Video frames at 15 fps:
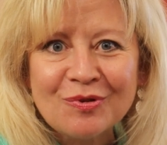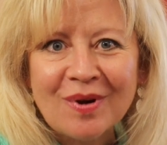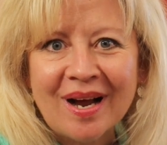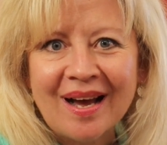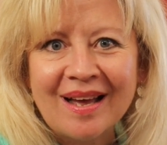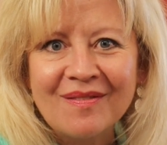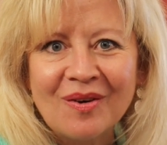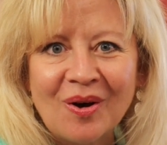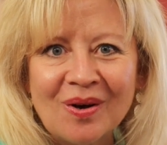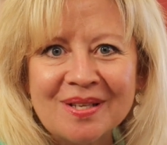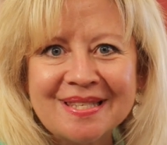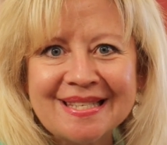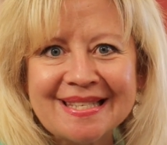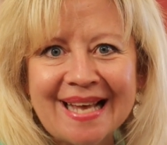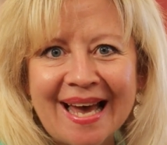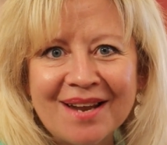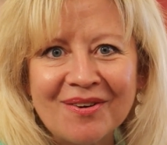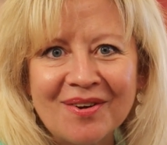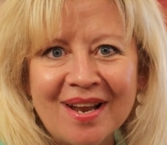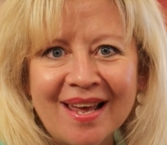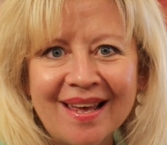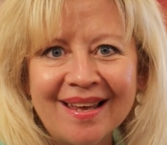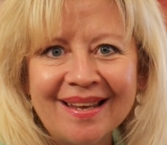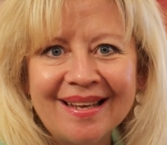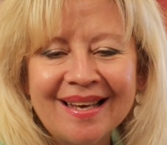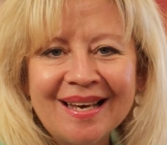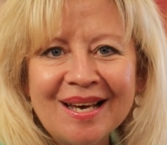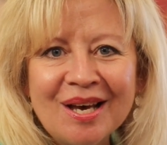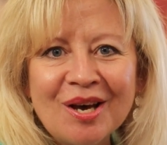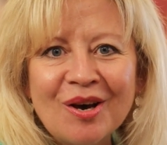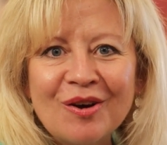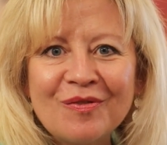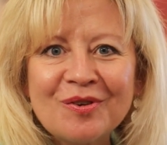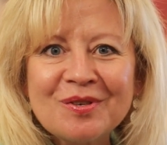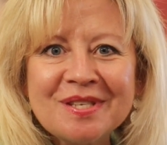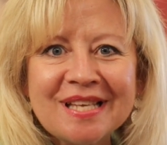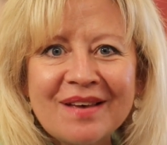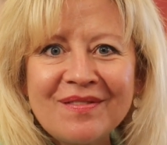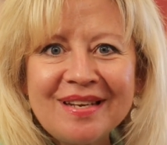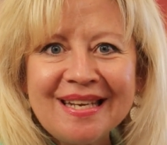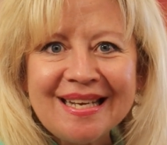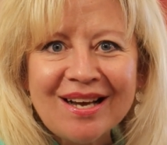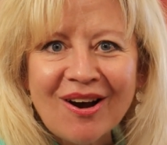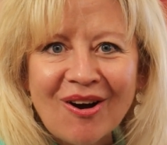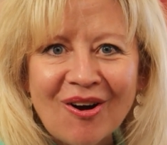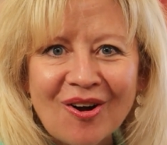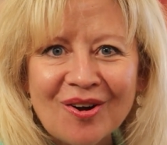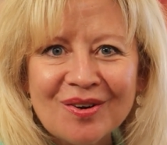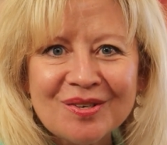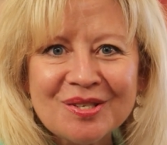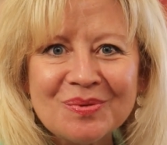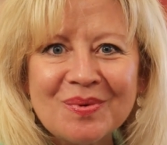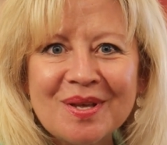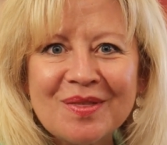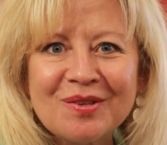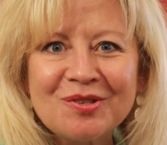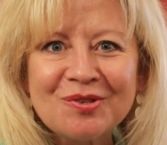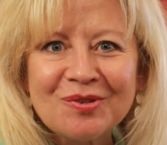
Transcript: drive on Saturday. Over 70 cars with